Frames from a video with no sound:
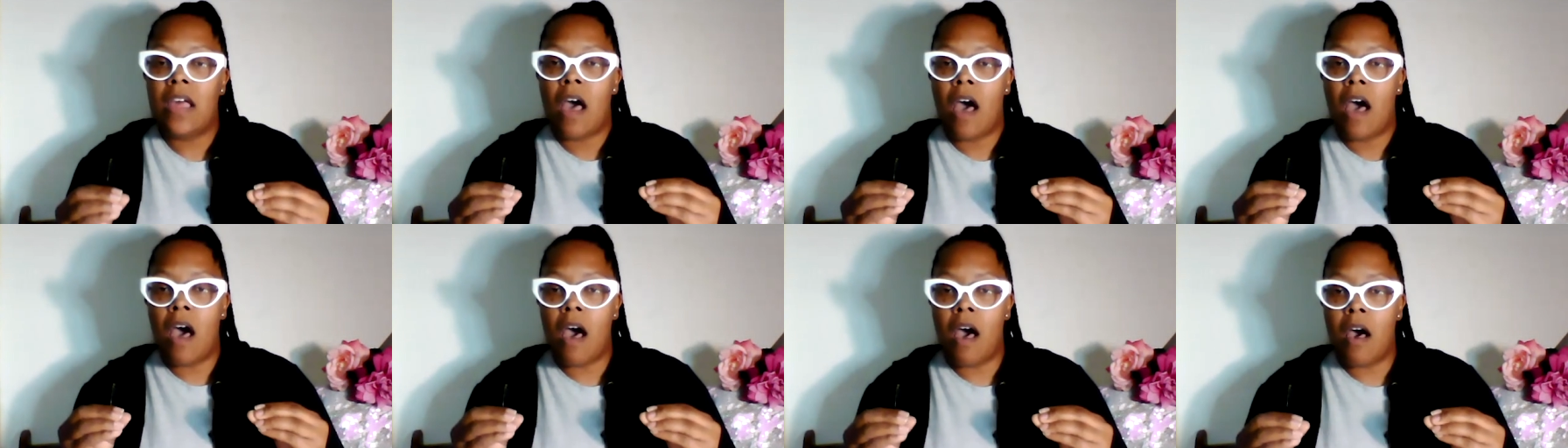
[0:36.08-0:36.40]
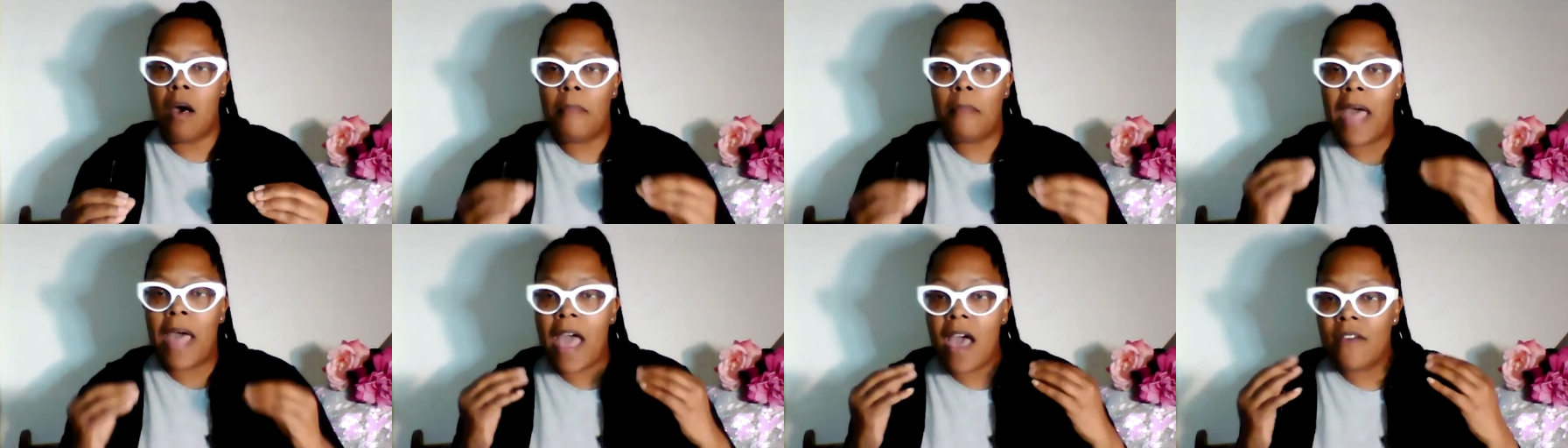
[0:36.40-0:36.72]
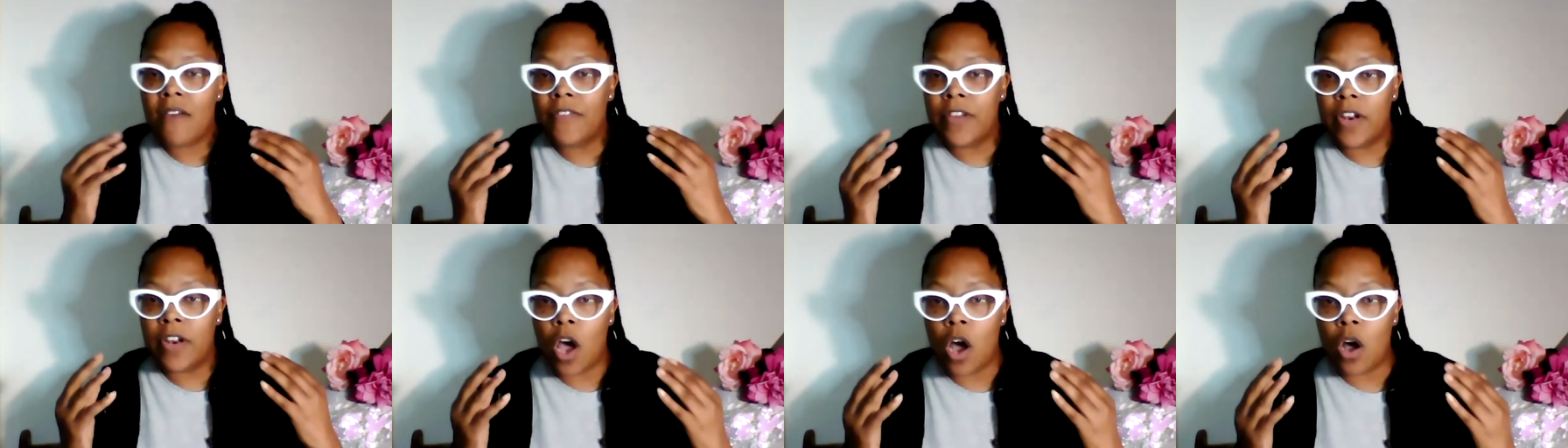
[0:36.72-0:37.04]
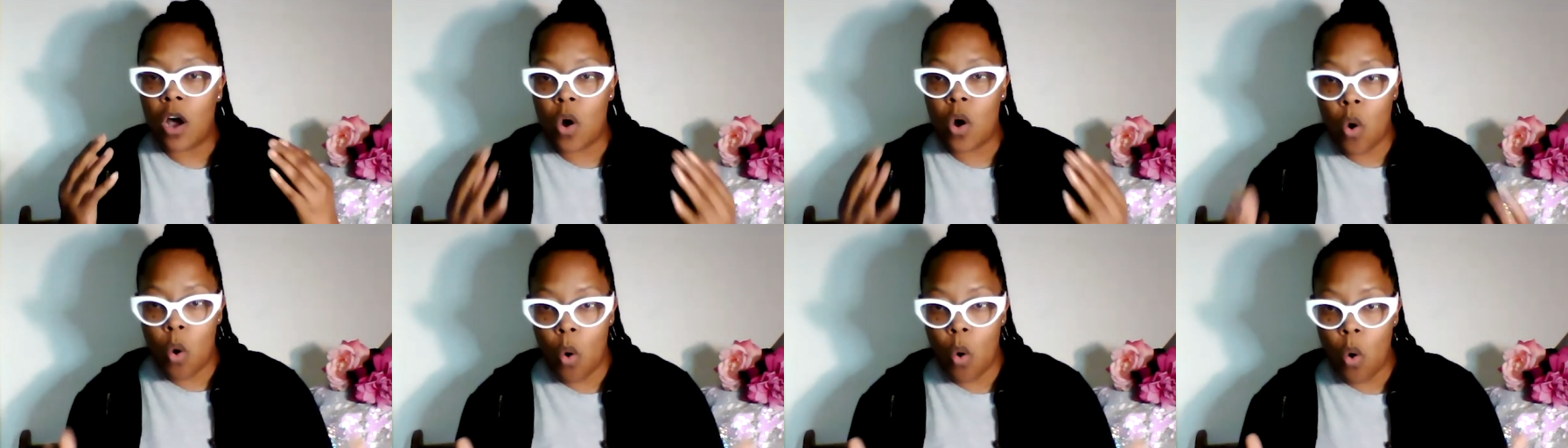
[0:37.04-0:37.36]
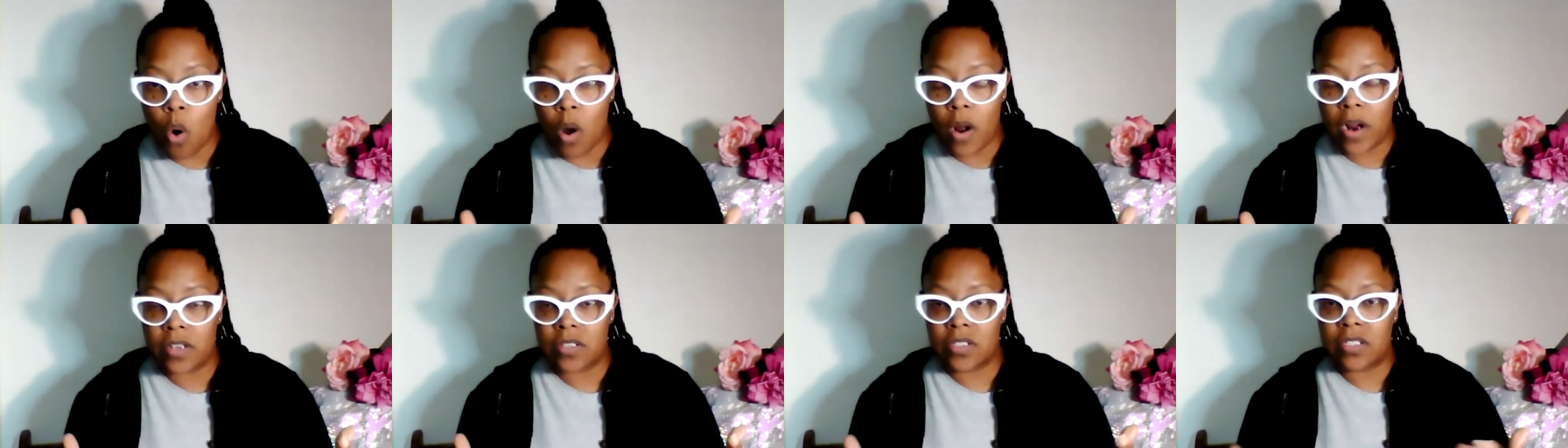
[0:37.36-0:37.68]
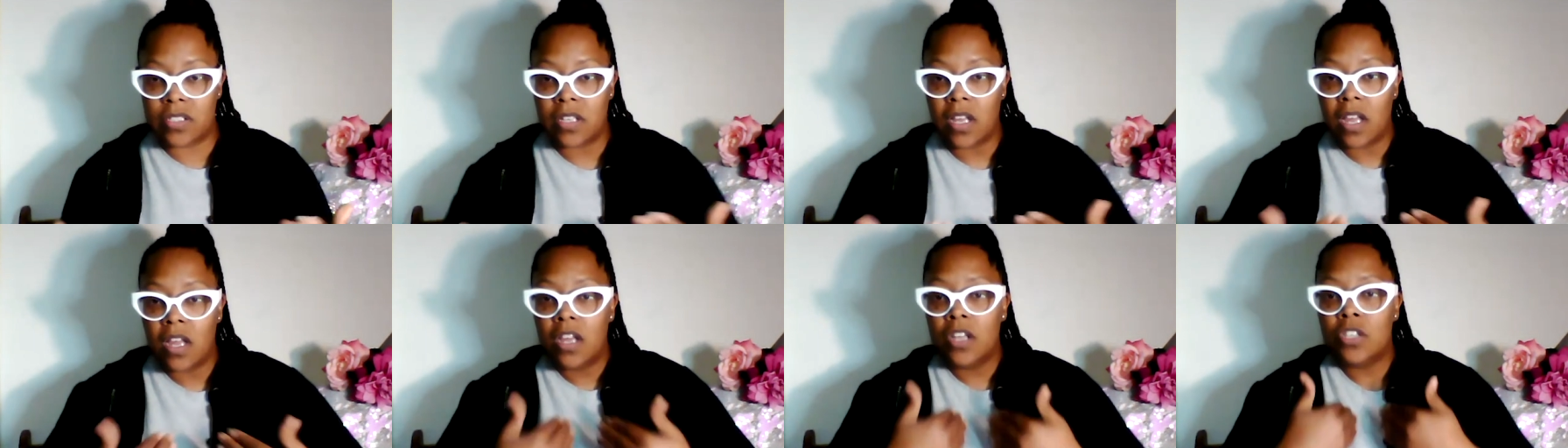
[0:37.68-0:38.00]
um, having a
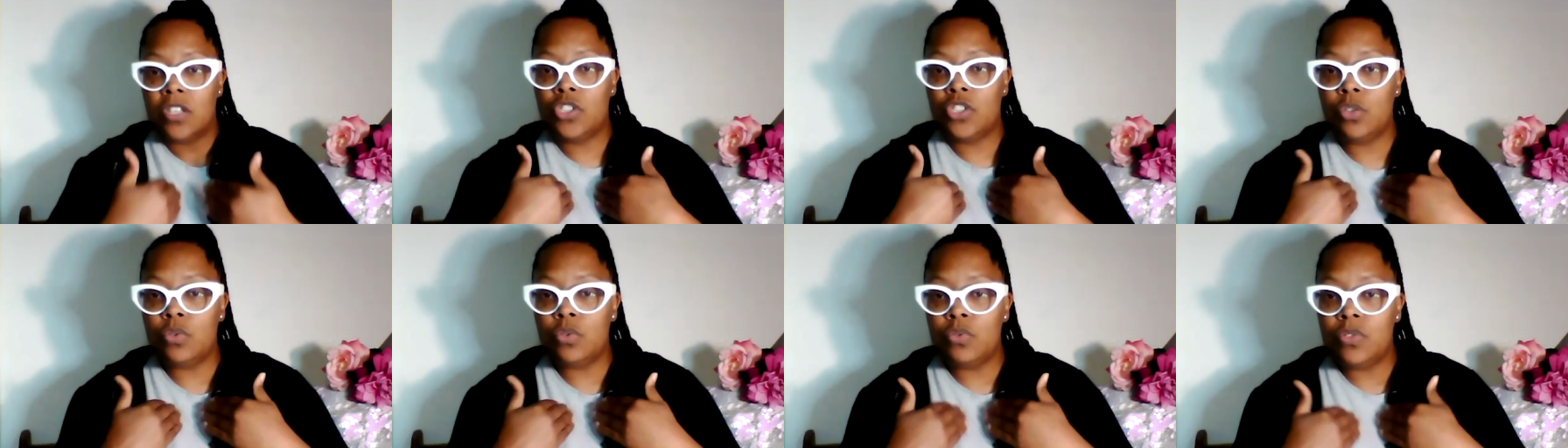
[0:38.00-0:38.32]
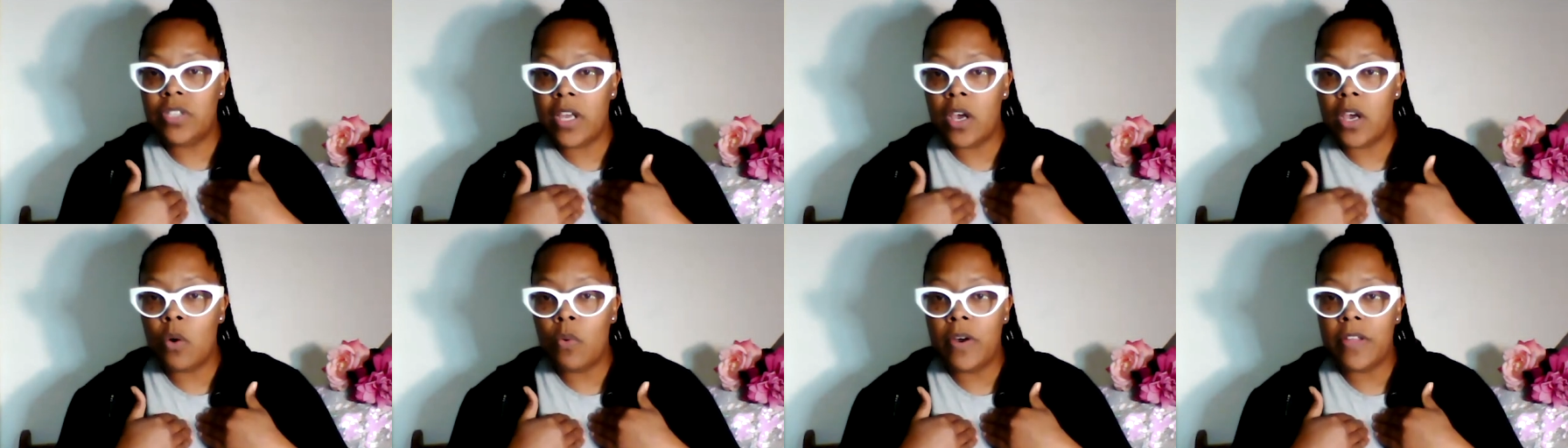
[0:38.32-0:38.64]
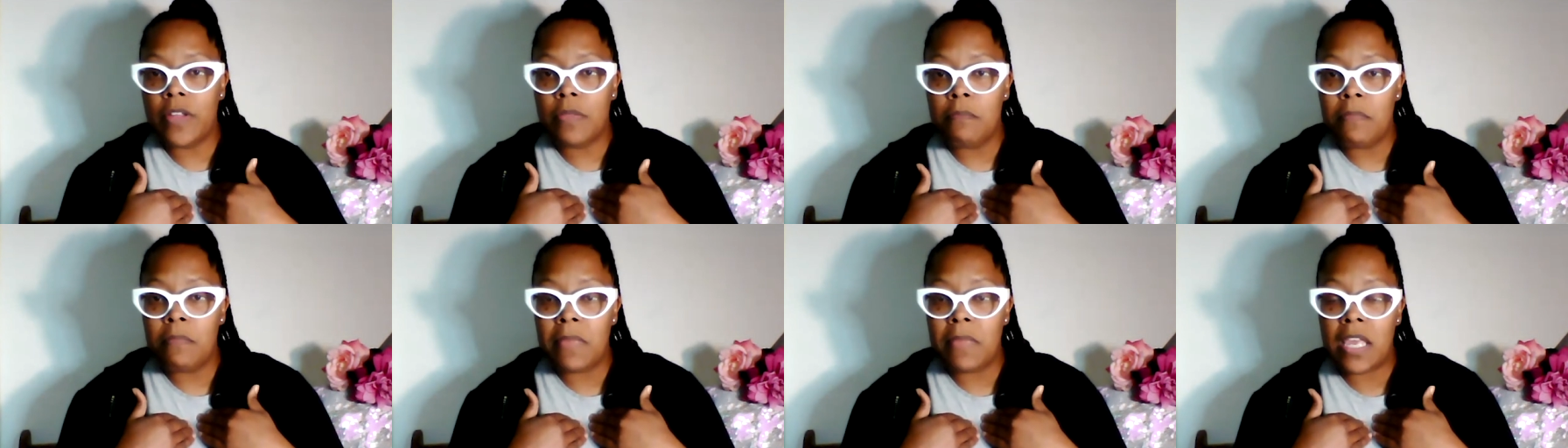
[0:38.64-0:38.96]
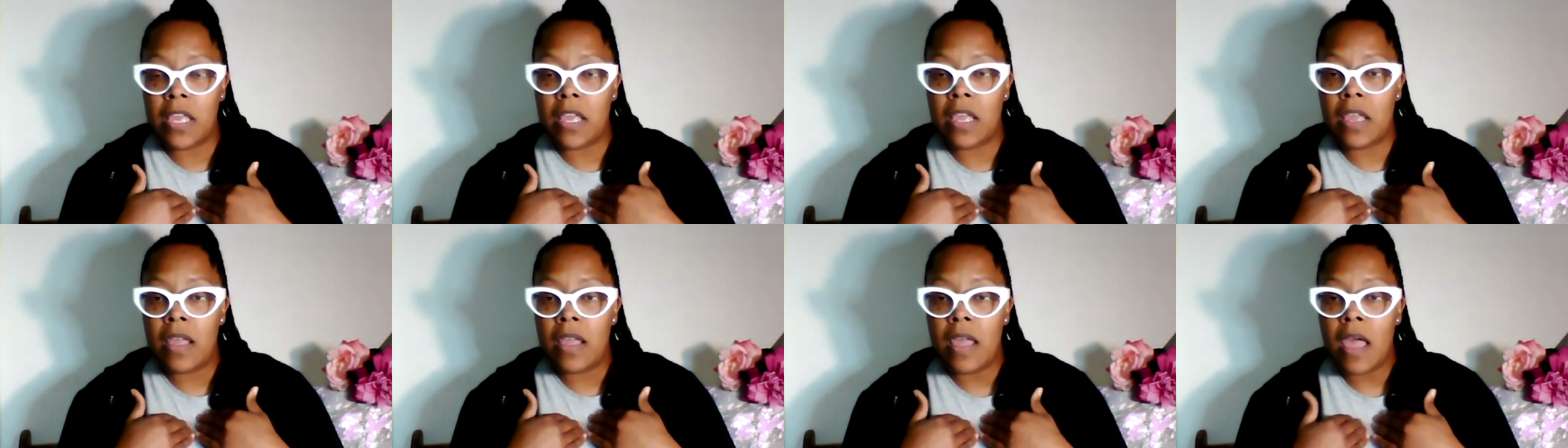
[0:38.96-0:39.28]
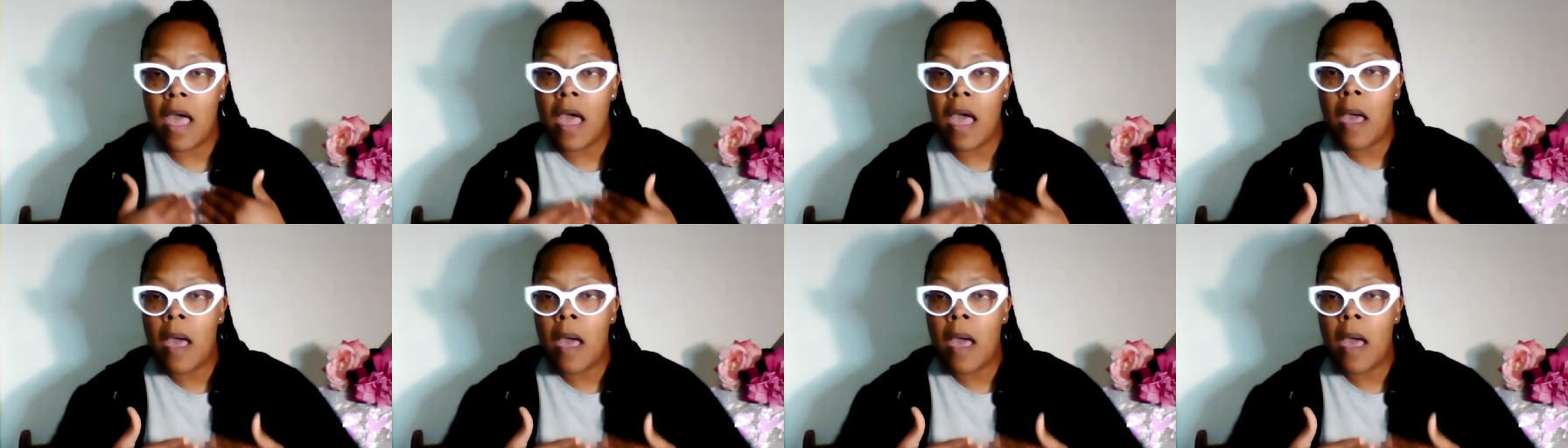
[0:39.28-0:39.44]
course to deal with me